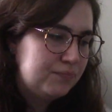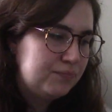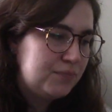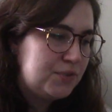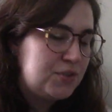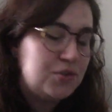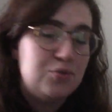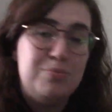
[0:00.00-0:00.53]

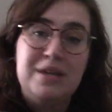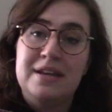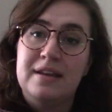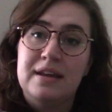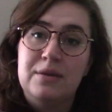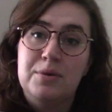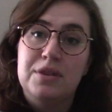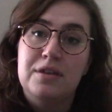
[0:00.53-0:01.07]
to be
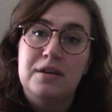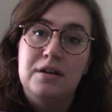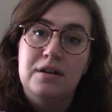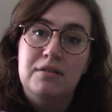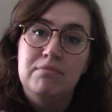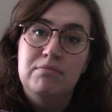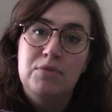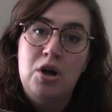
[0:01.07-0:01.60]
knitting with a
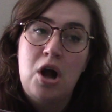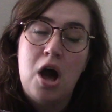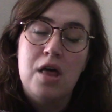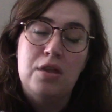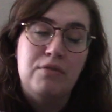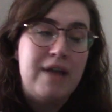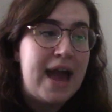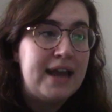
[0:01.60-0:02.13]

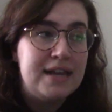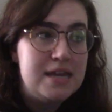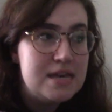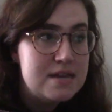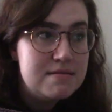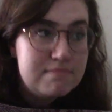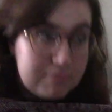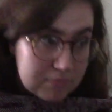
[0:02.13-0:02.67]

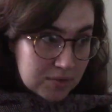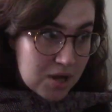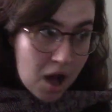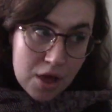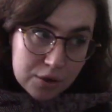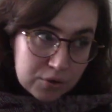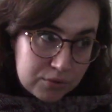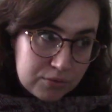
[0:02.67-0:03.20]
Coloradian.
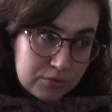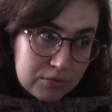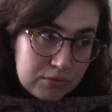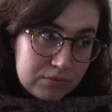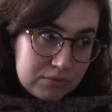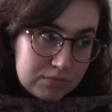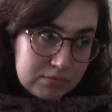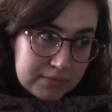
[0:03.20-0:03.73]

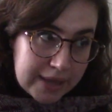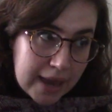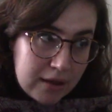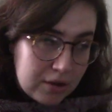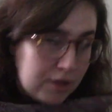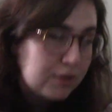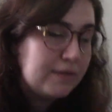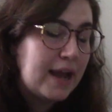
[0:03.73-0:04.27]

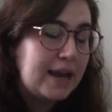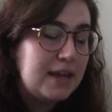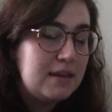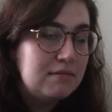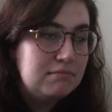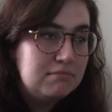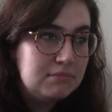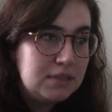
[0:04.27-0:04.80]

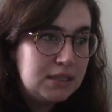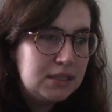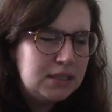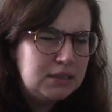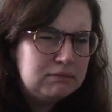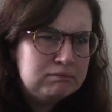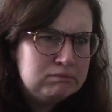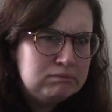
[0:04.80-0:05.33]
Coloradian.
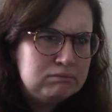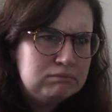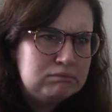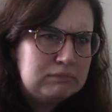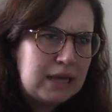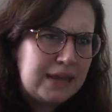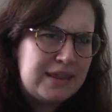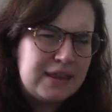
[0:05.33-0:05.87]

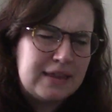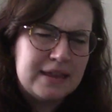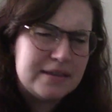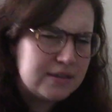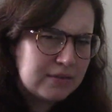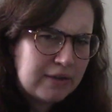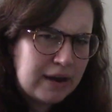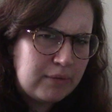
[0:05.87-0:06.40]
I think
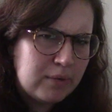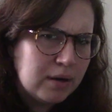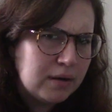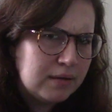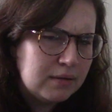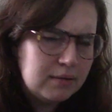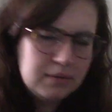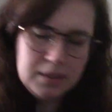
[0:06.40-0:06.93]
that's the right
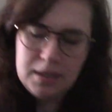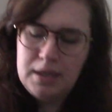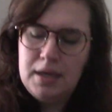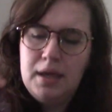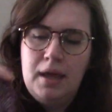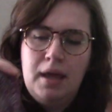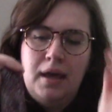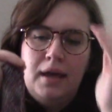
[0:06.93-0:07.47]
word.
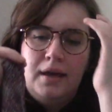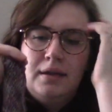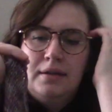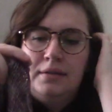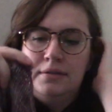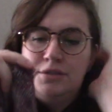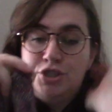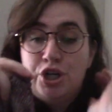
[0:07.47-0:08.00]

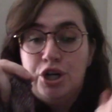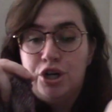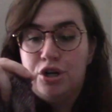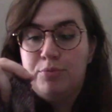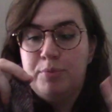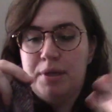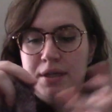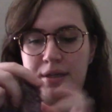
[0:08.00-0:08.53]

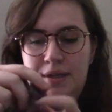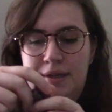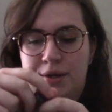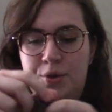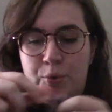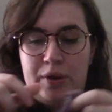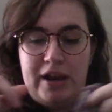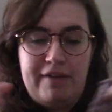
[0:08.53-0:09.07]
Term,
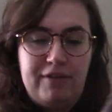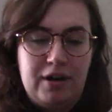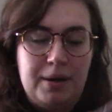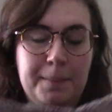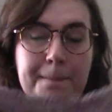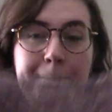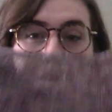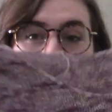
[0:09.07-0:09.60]
whatever.
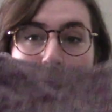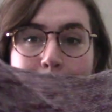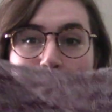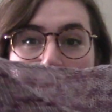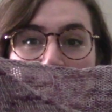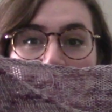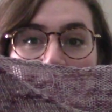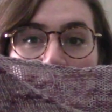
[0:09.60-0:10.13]

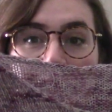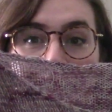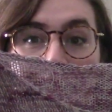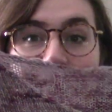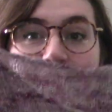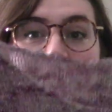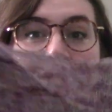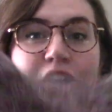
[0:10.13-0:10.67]

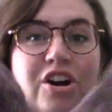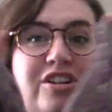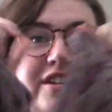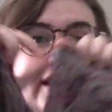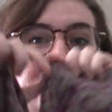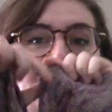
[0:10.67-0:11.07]
This is called